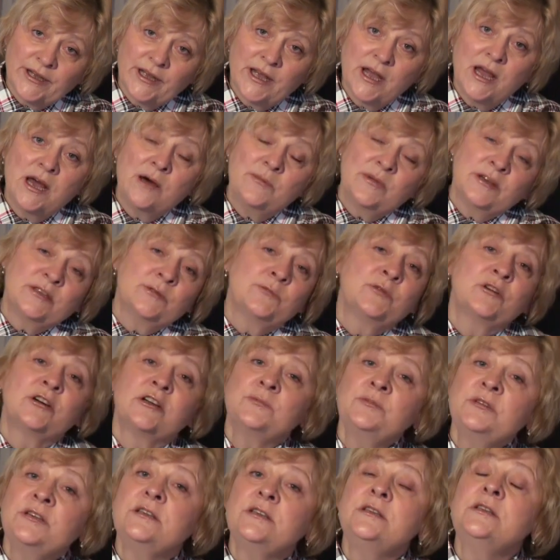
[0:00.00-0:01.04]
Just
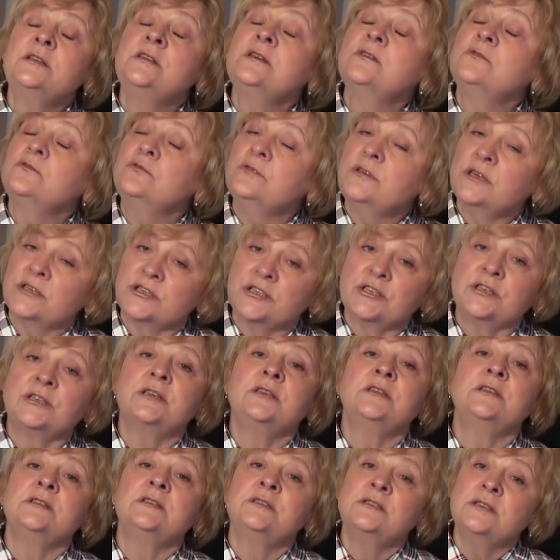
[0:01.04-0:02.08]
imagine that the same
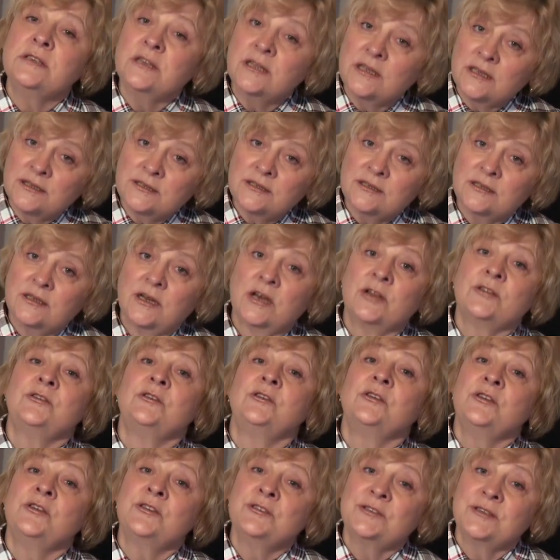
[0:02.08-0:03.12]
skulls and signs were
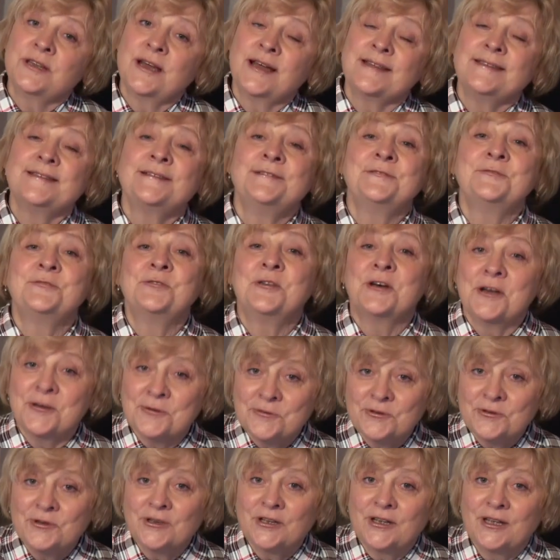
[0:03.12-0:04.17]
found on the both
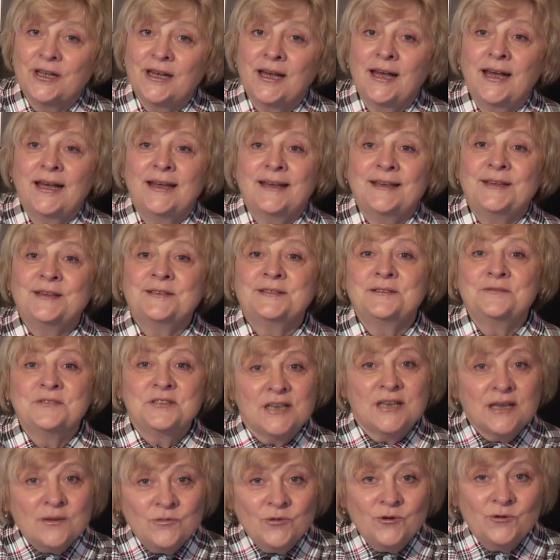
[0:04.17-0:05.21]
hemisphere, on the
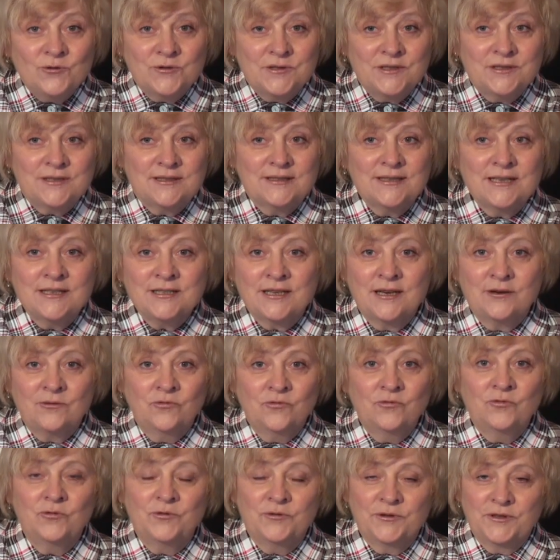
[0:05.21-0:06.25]
west and on the
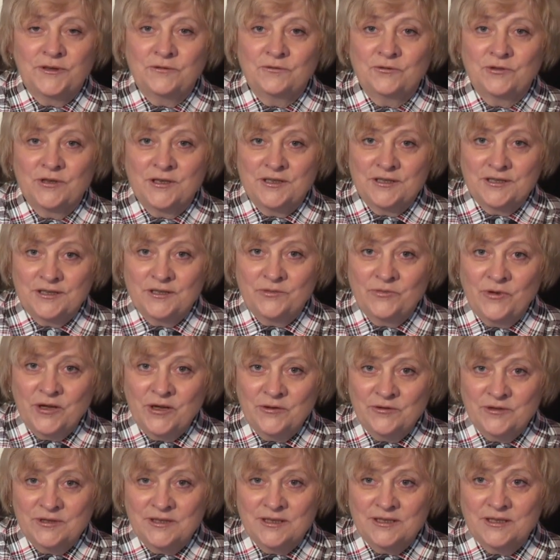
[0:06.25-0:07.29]
east.
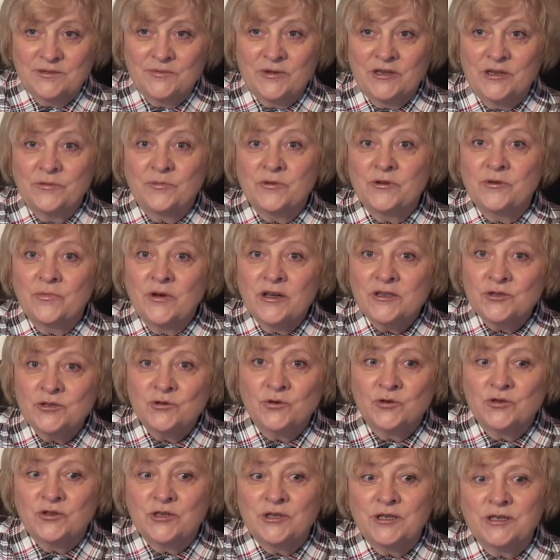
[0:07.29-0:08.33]
So,
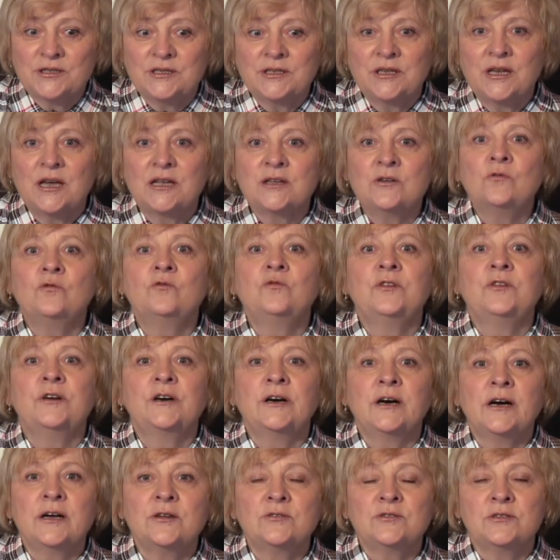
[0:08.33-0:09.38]
these race of people
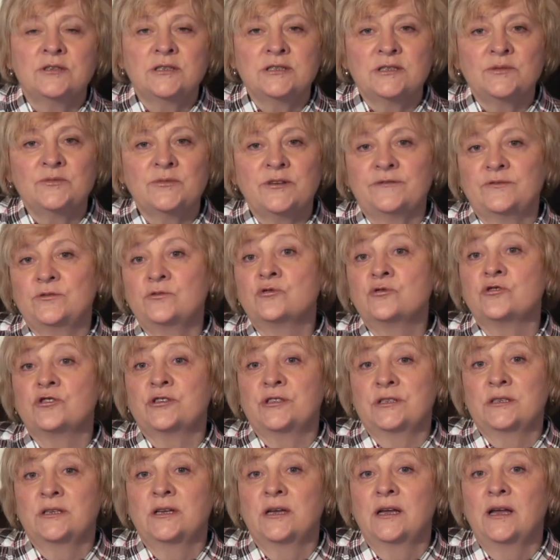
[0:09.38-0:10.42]
with elongated
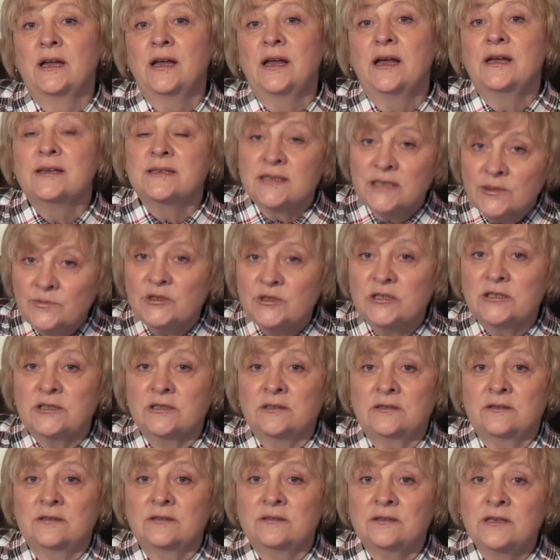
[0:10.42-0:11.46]
skulls were on
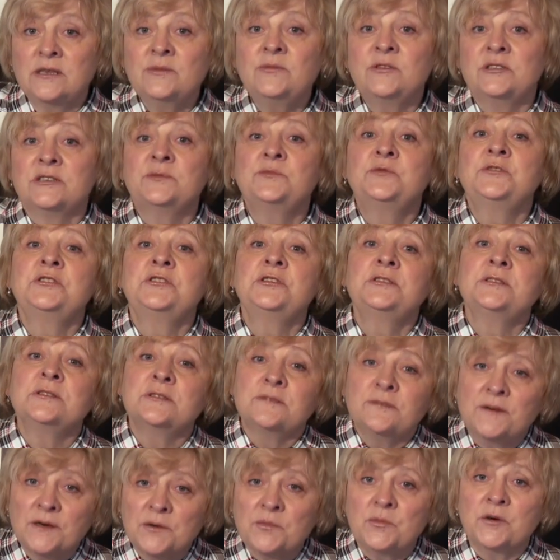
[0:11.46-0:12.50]
both hemispheres.
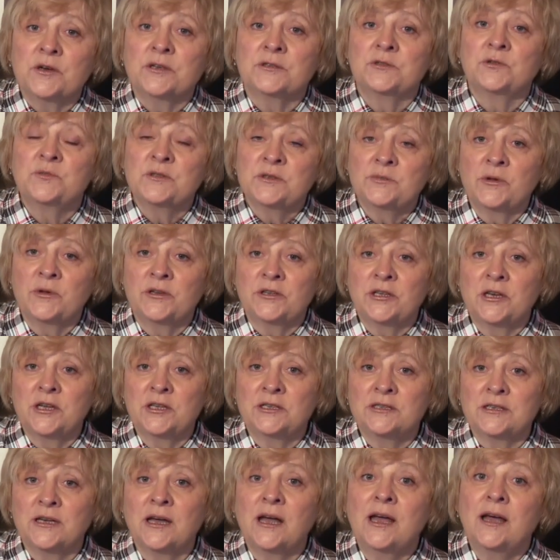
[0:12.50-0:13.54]
Also,
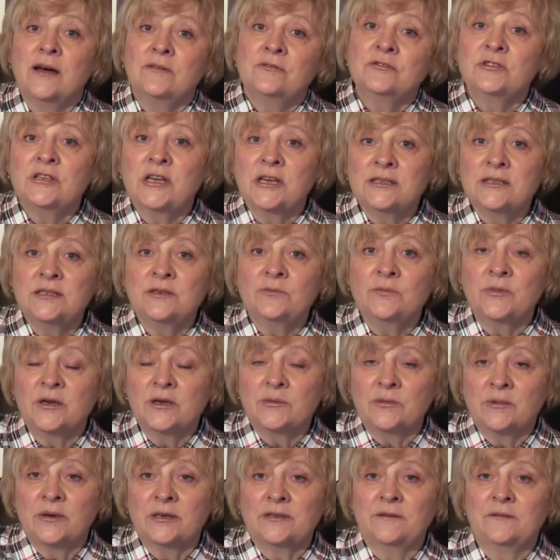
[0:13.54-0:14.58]
America had not been
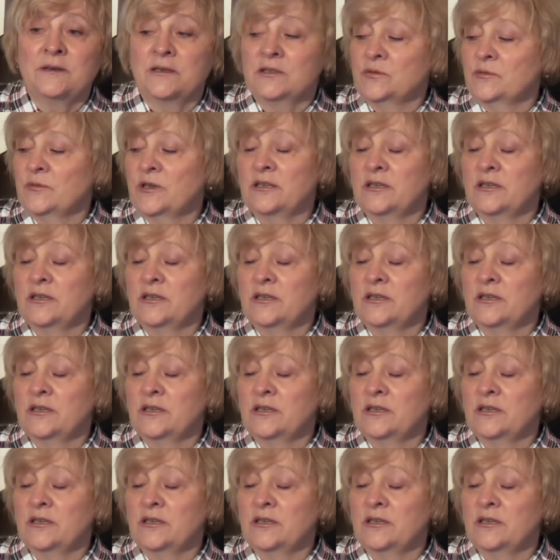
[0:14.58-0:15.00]
discovered yet.